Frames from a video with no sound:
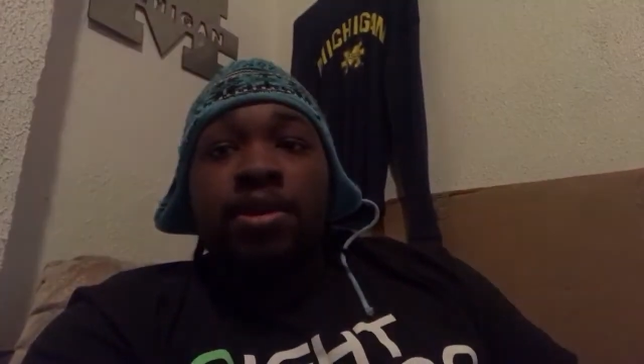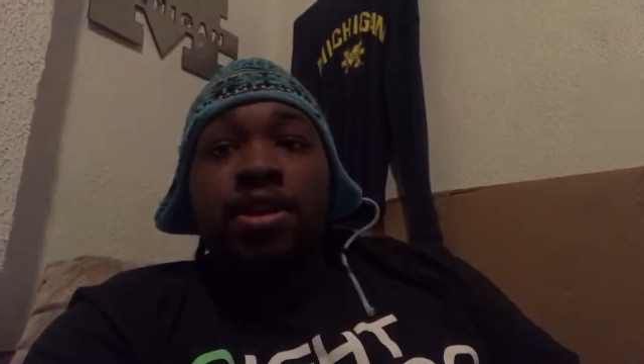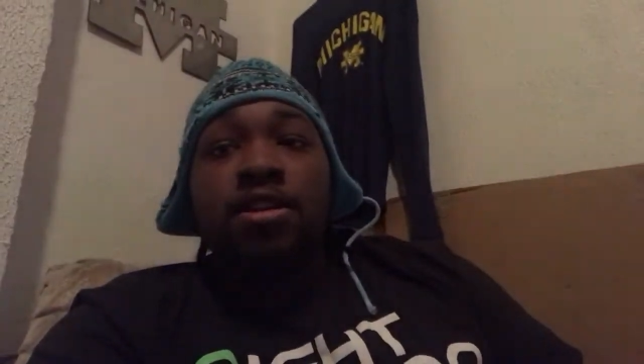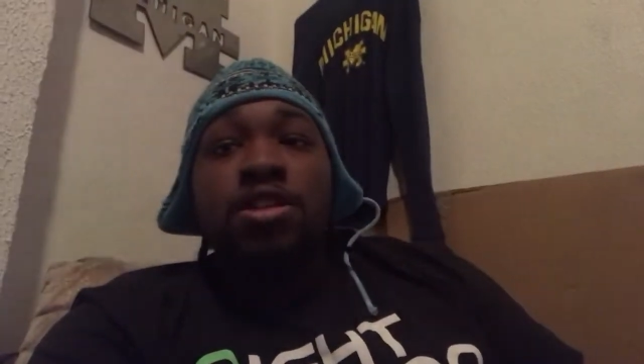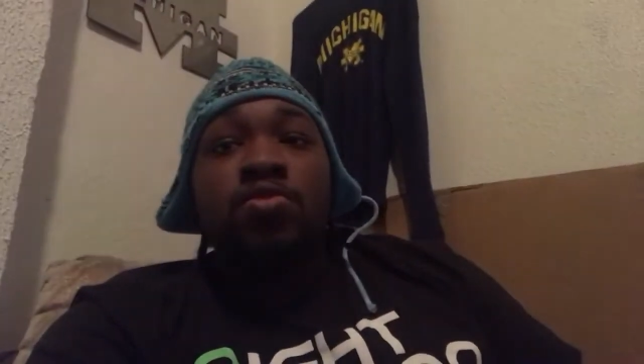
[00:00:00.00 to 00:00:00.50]

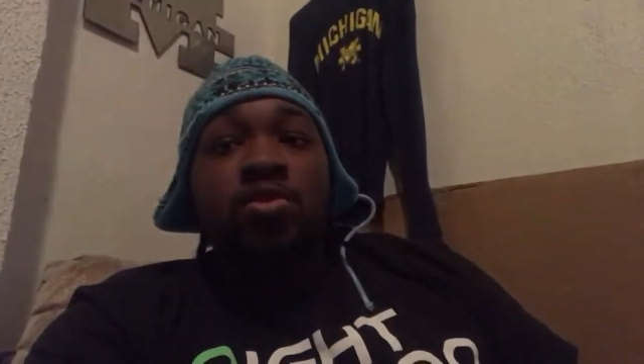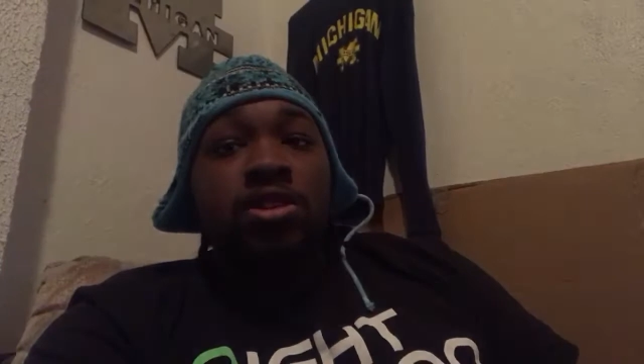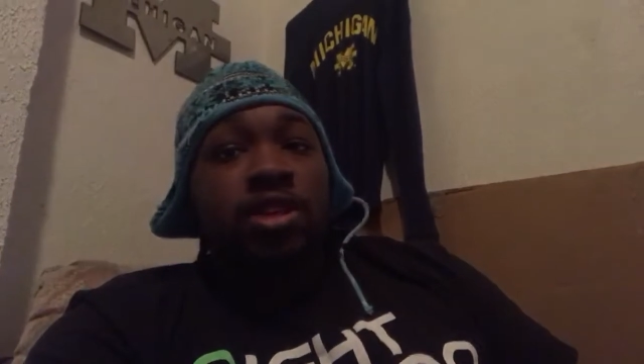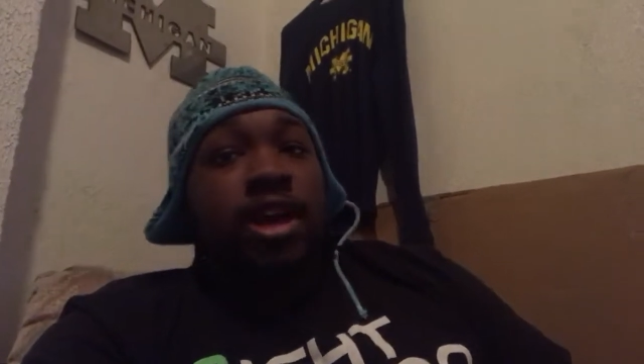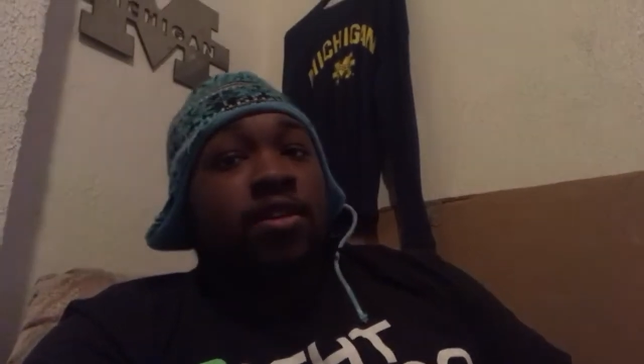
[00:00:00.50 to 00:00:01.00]
Peters
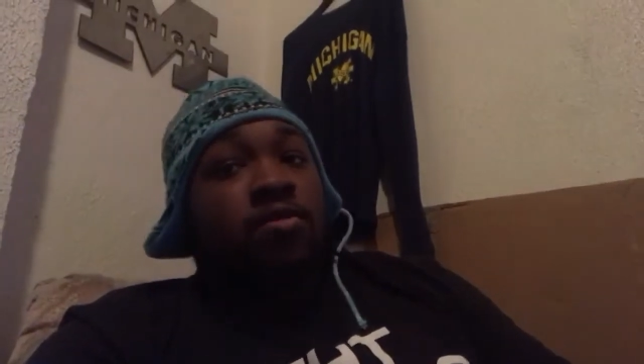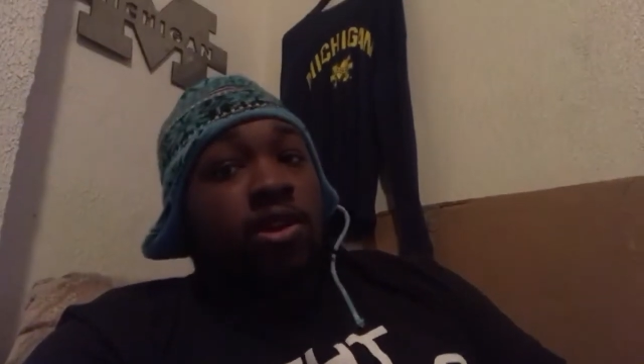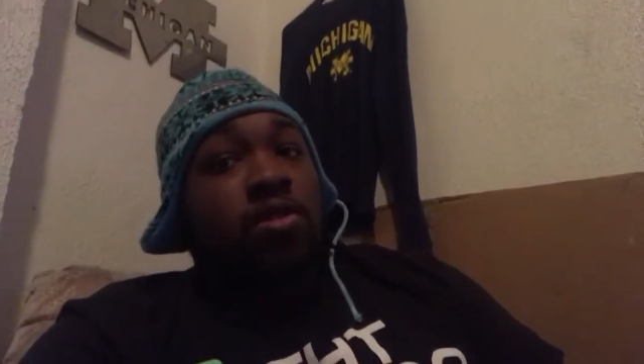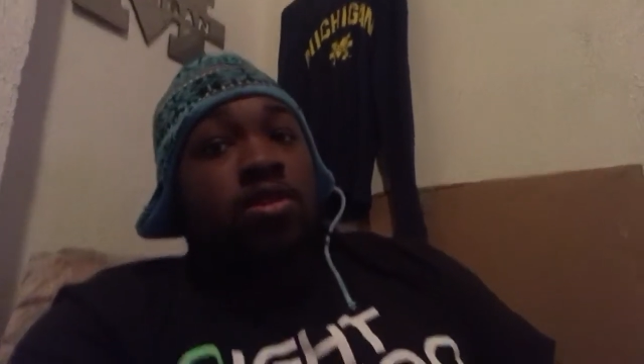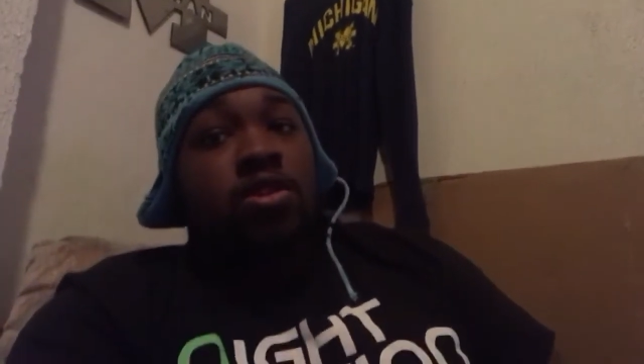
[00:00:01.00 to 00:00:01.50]
was a
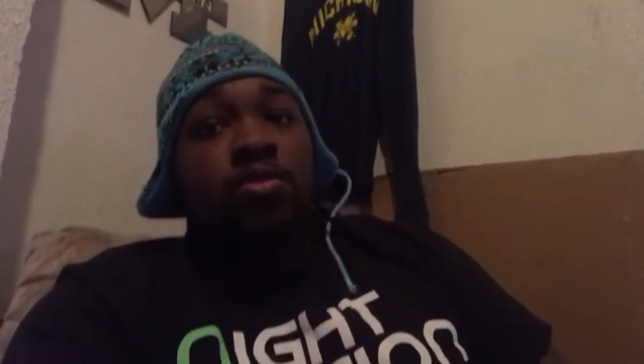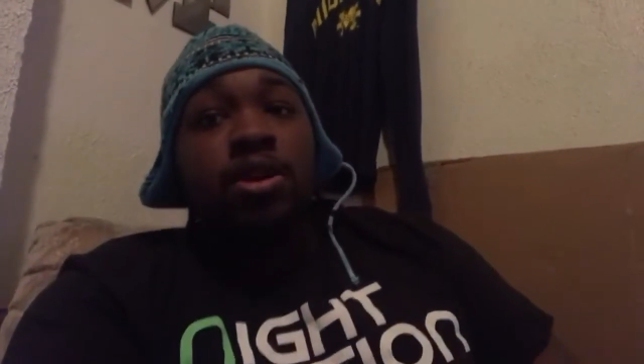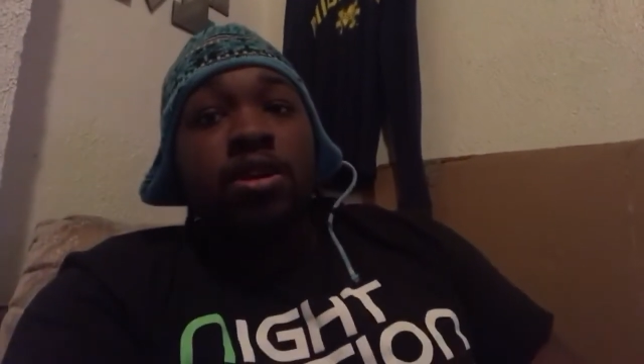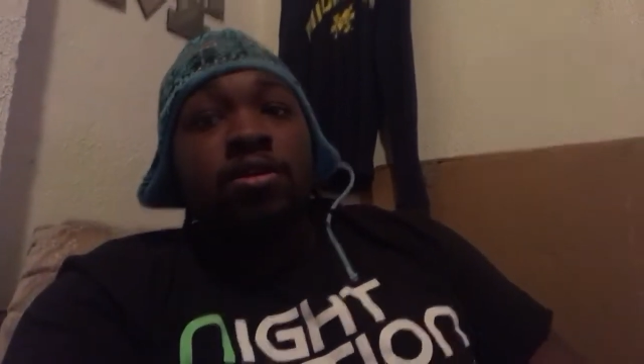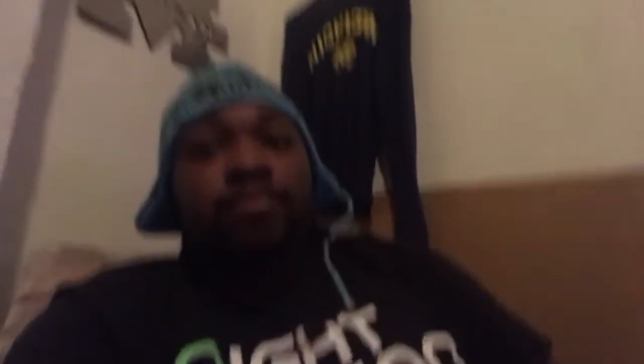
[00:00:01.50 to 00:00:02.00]
real Q
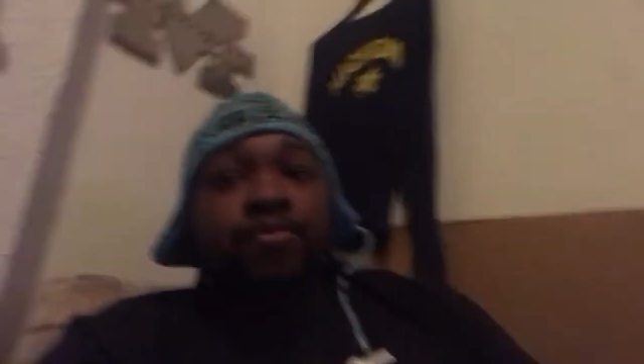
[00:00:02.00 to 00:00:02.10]
B.